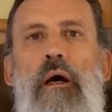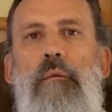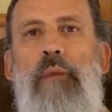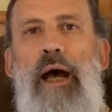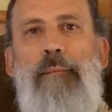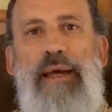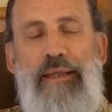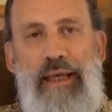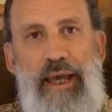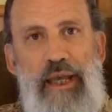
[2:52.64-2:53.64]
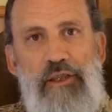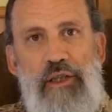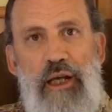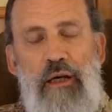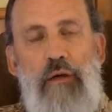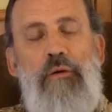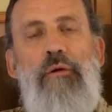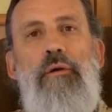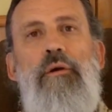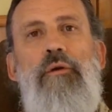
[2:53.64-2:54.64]
Um, I'm at the age now
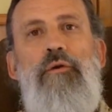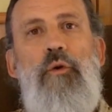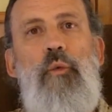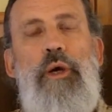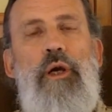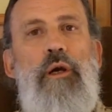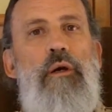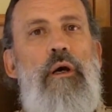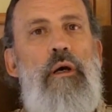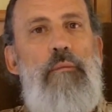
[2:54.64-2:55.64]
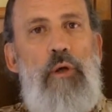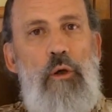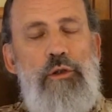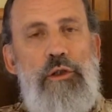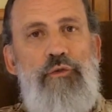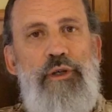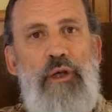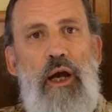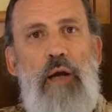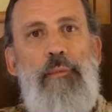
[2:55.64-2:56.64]
to where um, close to
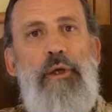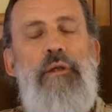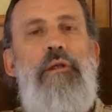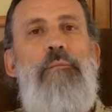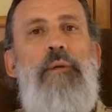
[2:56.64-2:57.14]
retirement.